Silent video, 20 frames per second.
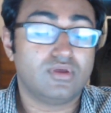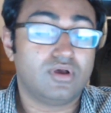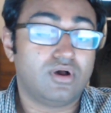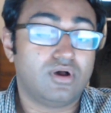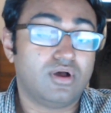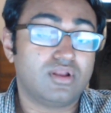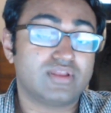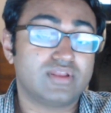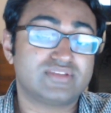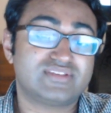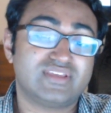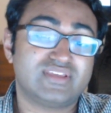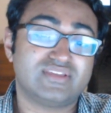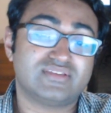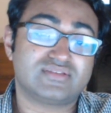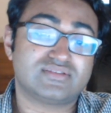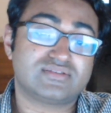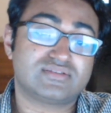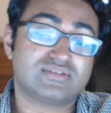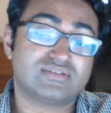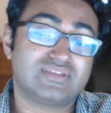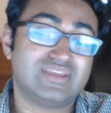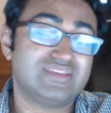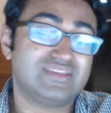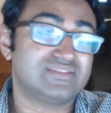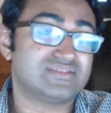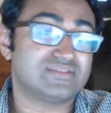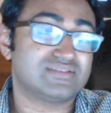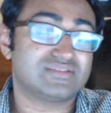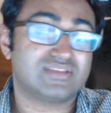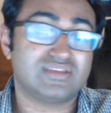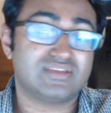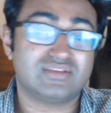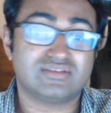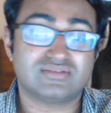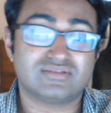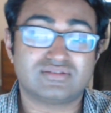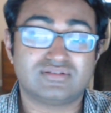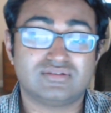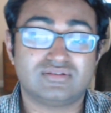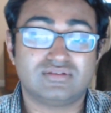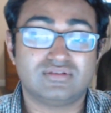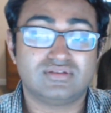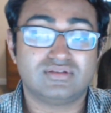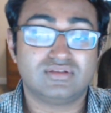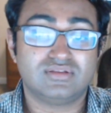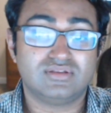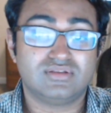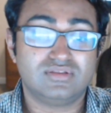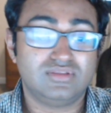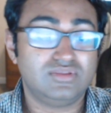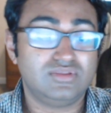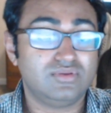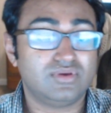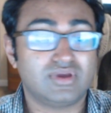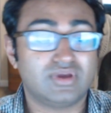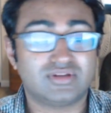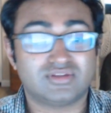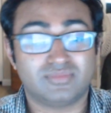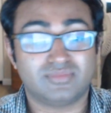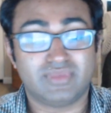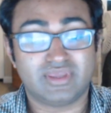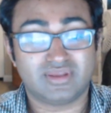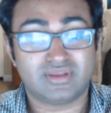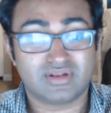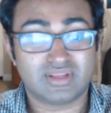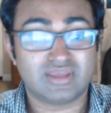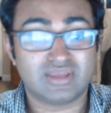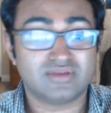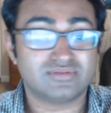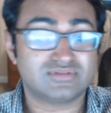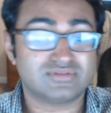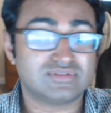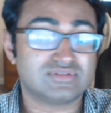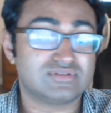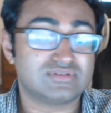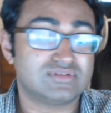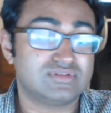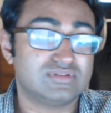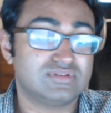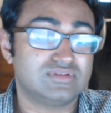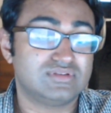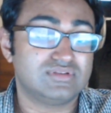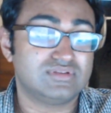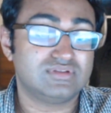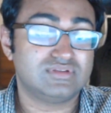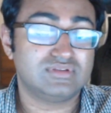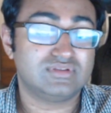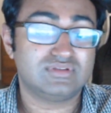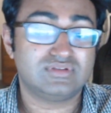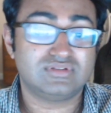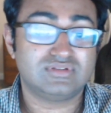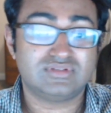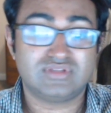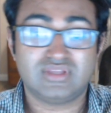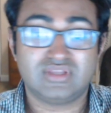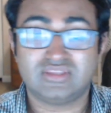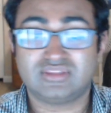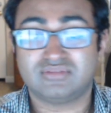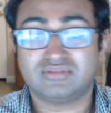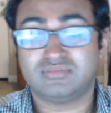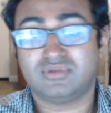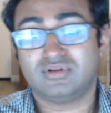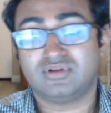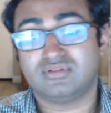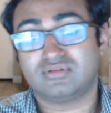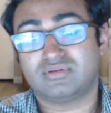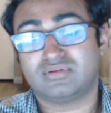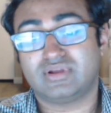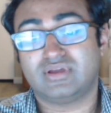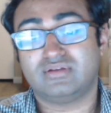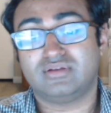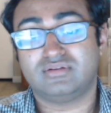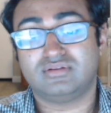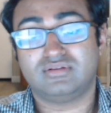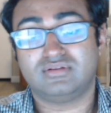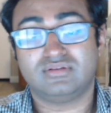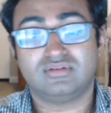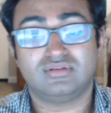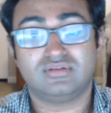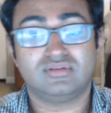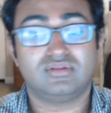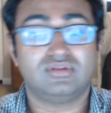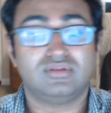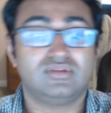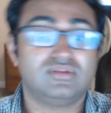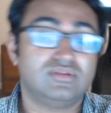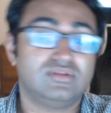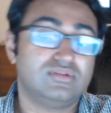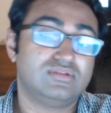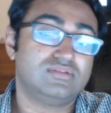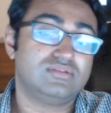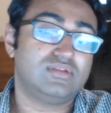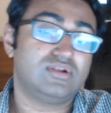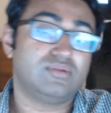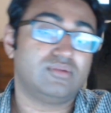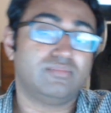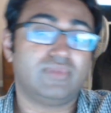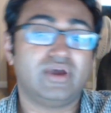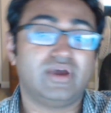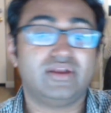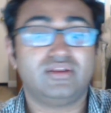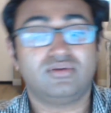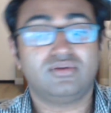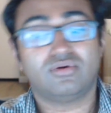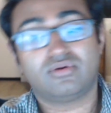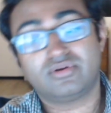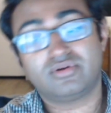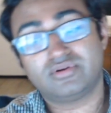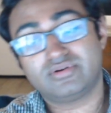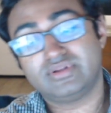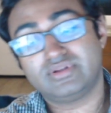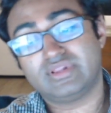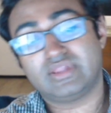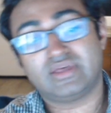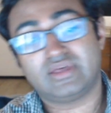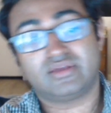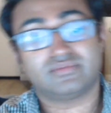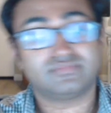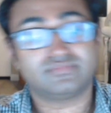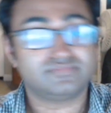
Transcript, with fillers: All I say is, kings is kings, and you got to make allowances. Take them all around, they're a mighty ornery lot.